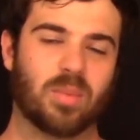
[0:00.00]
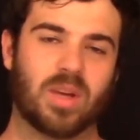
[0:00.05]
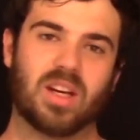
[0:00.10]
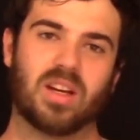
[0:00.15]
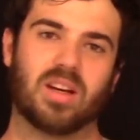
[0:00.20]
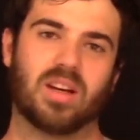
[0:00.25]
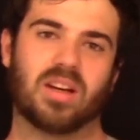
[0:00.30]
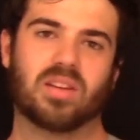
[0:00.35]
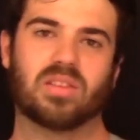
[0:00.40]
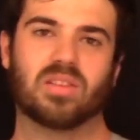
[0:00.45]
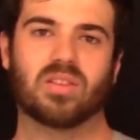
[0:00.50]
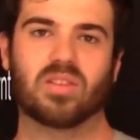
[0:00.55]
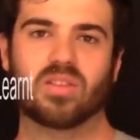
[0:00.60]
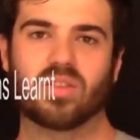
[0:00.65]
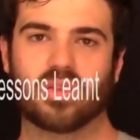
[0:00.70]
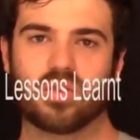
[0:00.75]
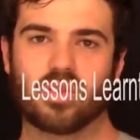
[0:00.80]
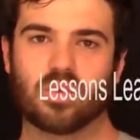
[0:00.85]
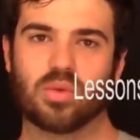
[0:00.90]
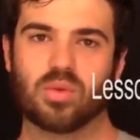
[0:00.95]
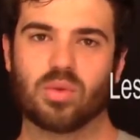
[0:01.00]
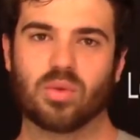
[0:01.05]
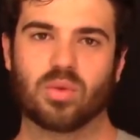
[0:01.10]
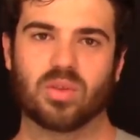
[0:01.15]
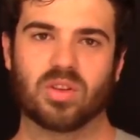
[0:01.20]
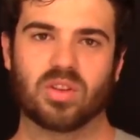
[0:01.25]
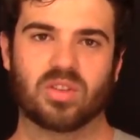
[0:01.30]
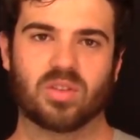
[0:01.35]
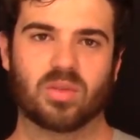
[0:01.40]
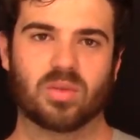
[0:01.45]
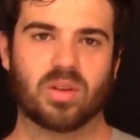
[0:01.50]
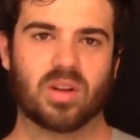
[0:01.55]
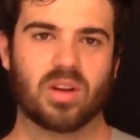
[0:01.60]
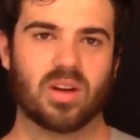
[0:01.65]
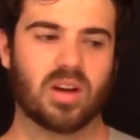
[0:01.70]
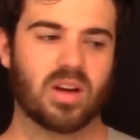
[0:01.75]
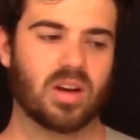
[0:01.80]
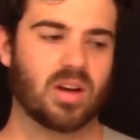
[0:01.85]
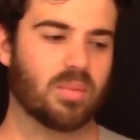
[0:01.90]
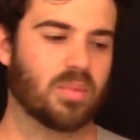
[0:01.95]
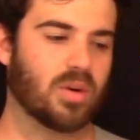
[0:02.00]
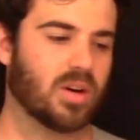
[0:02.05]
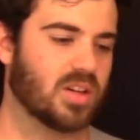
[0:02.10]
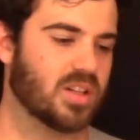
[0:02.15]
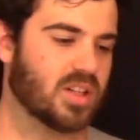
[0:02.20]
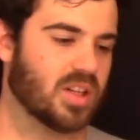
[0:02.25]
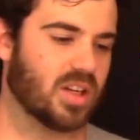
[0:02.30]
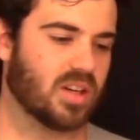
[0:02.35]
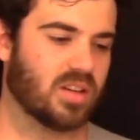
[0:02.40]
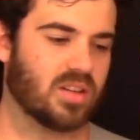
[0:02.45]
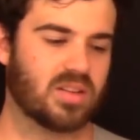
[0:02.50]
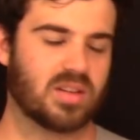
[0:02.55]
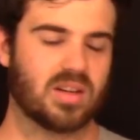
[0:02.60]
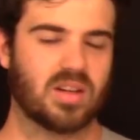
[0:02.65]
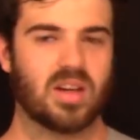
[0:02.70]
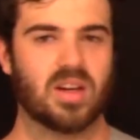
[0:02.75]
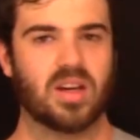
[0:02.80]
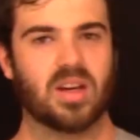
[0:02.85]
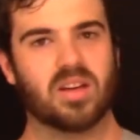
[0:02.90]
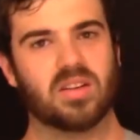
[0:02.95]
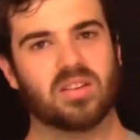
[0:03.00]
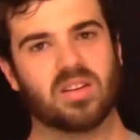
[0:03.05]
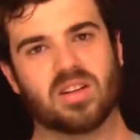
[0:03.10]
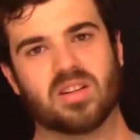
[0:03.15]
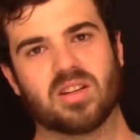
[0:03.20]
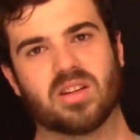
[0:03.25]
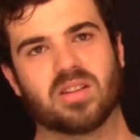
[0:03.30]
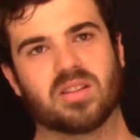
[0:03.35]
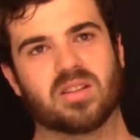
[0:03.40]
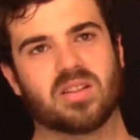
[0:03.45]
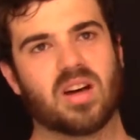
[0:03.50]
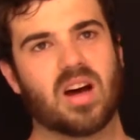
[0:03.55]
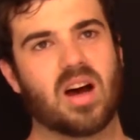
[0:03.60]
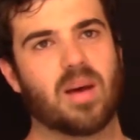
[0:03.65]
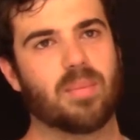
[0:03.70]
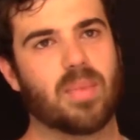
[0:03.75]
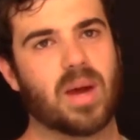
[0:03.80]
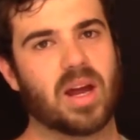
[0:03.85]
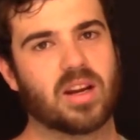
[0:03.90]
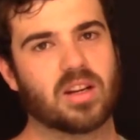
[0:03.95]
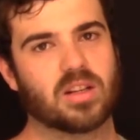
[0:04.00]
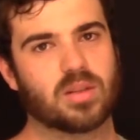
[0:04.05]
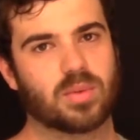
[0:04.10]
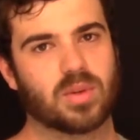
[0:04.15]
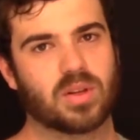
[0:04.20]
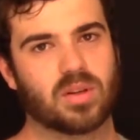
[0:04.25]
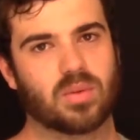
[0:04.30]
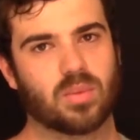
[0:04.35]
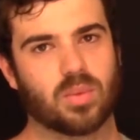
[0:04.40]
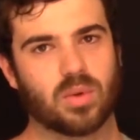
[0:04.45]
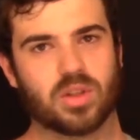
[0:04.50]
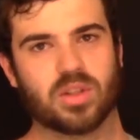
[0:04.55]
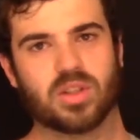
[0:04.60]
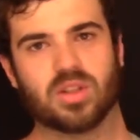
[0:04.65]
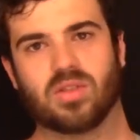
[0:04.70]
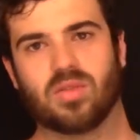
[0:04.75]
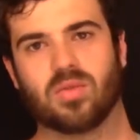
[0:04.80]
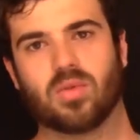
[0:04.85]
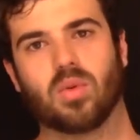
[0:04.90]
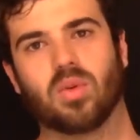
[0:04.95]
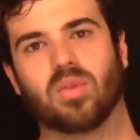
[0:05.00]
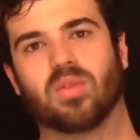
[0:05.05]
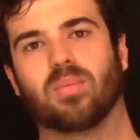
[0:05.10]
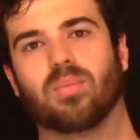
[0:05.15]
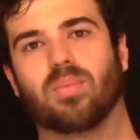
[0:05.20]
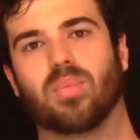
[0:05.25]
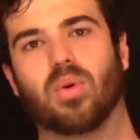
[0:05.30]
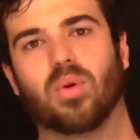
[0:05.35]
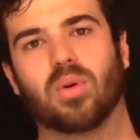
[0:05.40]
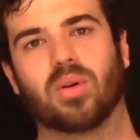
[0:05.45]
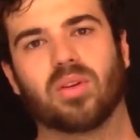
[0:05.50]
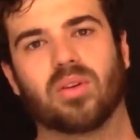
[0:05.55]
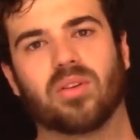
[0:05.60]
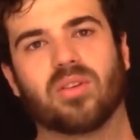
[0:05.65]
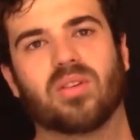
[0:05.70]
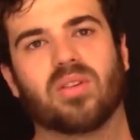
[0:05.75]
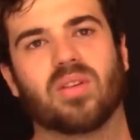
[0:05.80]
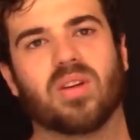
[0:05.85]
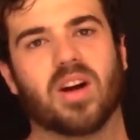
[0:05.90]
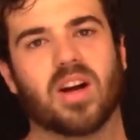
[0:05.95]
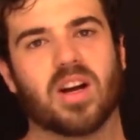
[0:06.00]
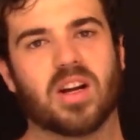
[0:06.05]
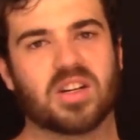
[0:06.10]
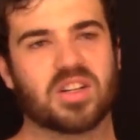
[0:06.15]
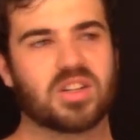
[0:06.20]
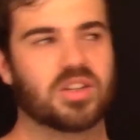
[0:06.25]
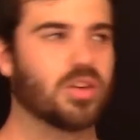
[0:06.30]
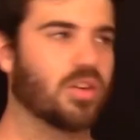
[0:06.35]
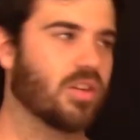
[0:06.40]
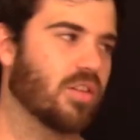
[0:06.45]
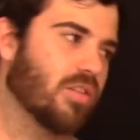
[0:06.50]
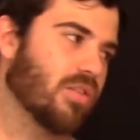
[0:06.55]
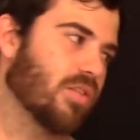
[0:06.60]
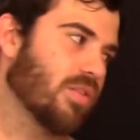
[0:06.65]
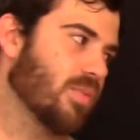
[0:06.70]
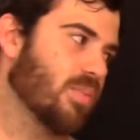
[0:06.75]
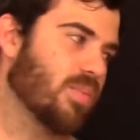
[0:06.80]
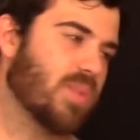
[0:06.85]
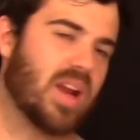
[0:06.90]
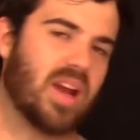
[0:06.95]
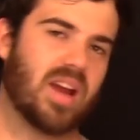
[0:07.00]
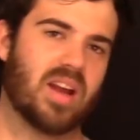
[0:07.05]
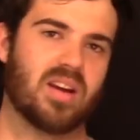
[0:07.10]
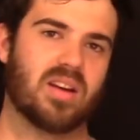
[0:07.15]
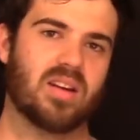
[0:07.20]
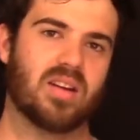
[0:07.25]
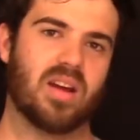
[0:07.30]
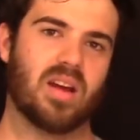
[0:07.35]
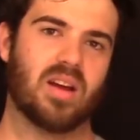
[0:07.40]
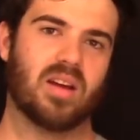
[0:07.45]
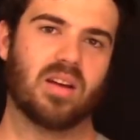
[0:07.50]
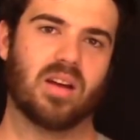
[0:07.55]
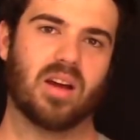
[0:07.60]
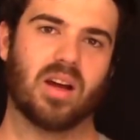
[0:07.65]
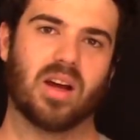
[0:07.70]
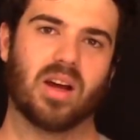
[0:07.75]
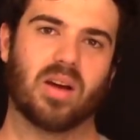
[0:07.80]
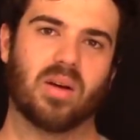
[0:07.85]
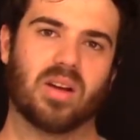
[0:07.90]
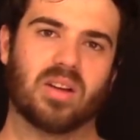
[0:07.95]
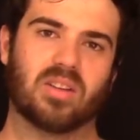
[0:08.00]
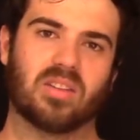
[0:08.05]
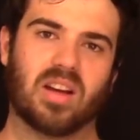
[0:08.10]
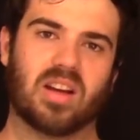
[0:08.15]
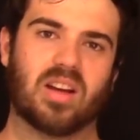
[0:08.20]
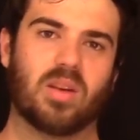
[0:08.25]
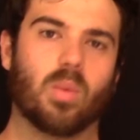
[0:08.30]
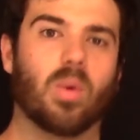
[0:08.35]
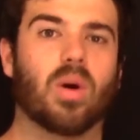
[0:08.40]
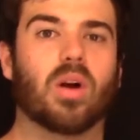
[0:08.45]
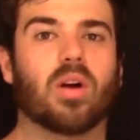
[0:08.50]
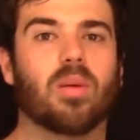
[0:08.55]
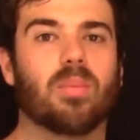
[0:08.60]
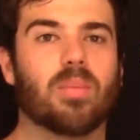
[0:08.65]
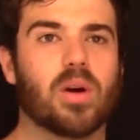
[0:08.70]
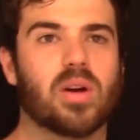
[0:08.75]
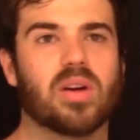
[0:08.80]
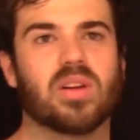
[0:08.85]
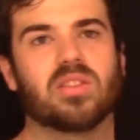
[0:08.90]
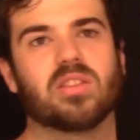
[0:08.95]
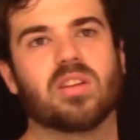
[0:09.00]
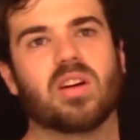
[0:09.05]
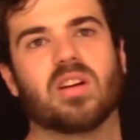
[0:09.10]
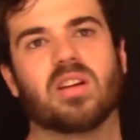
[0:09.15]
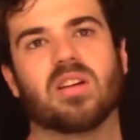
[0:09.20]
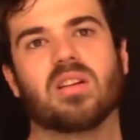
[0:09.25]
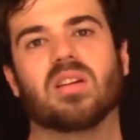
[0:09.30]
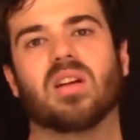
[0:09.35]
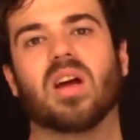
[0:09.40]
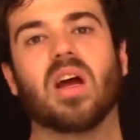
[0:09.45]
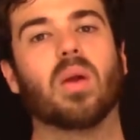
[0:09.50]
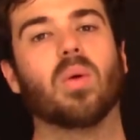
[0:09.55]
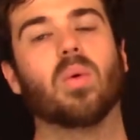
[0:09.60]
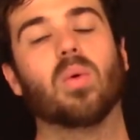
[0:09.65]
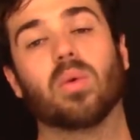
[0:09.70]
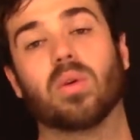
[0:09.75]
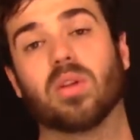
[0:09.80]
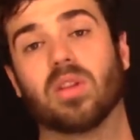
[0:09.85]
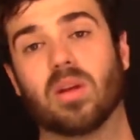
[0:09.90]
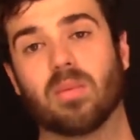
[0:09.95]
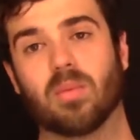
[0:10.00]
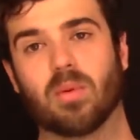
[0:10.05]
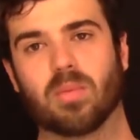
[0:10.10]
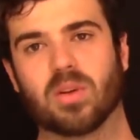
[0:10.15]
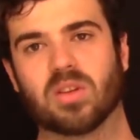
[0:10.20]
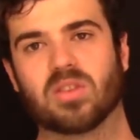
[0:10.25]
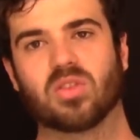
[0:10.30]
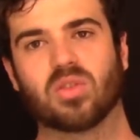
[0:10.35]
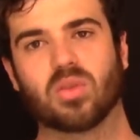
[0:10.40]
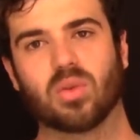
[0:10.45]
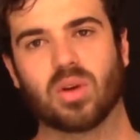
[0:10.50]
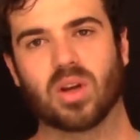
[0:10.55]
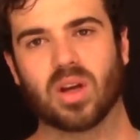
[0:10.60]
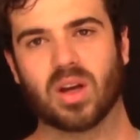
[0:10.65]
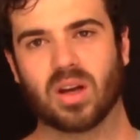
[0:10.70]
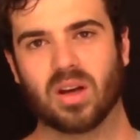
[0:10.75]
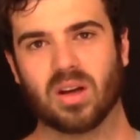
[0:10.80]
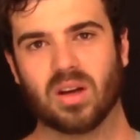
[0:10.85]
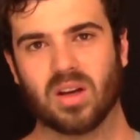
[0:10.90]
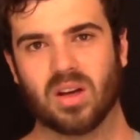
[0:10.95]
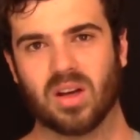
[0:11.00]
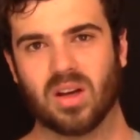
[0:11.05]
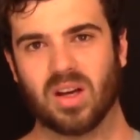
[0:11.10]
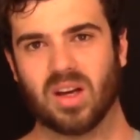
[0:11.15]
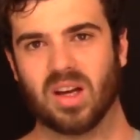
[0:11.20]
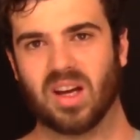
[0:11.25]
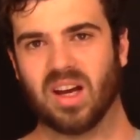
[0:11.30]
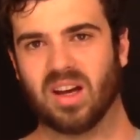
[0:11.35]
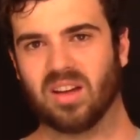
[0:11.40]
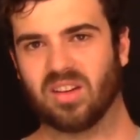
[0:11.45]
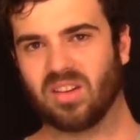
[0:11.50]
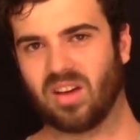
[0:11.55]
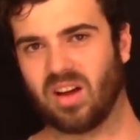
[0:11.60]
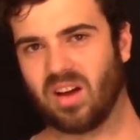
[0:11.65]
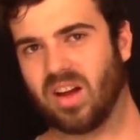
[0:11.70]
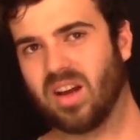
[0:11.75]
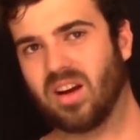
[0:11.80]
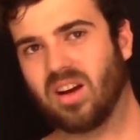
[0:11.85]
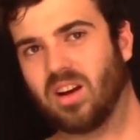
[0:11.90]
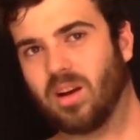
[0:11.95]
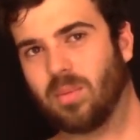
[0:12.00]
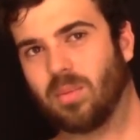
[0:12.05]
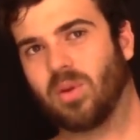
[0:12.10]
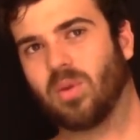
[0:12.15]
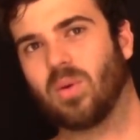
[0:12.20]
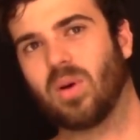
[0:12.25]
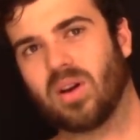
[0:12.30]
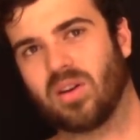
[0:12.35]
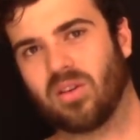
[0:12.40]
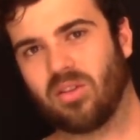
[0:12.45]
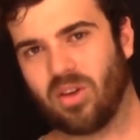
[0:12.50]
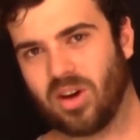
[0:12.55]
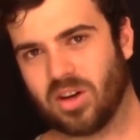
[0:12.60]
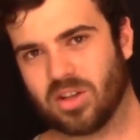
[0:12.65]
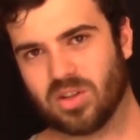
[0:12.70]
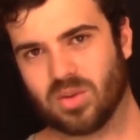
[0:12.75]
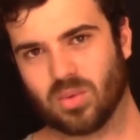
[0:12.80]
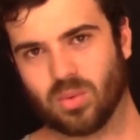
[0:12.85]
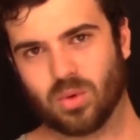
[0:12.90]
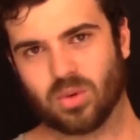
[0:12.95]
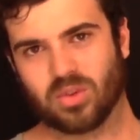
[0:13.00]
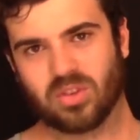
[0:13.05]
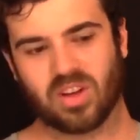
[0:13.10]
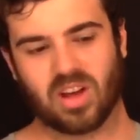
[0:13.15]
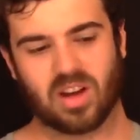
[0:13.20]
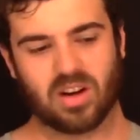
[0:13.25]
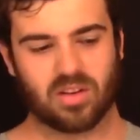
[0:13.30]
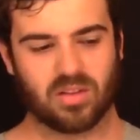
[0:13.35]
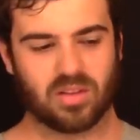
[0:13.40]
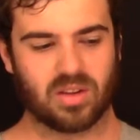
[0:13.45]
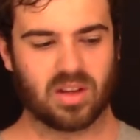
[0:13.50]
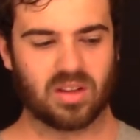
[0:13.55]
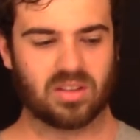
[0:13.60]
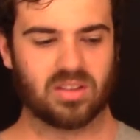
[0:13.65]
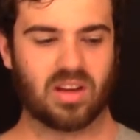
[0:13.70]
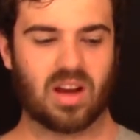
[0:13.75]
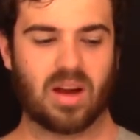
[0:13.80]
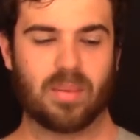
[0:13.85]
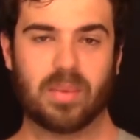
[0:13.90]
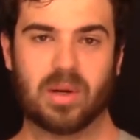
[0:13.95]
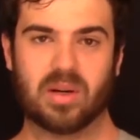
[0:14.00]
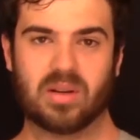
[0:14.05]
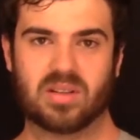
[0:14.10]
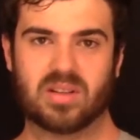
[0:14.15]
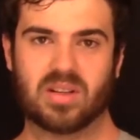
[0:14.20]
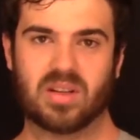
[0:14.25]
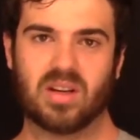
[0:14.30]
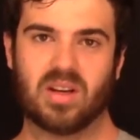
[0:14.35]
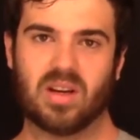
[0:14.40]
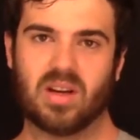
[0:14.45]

many lessons through this project, such as time management, which is of course important. I should have planned exactly what components I need and ordered them a bit sooner, as I ended up in quite a rush towards the end of the assignment.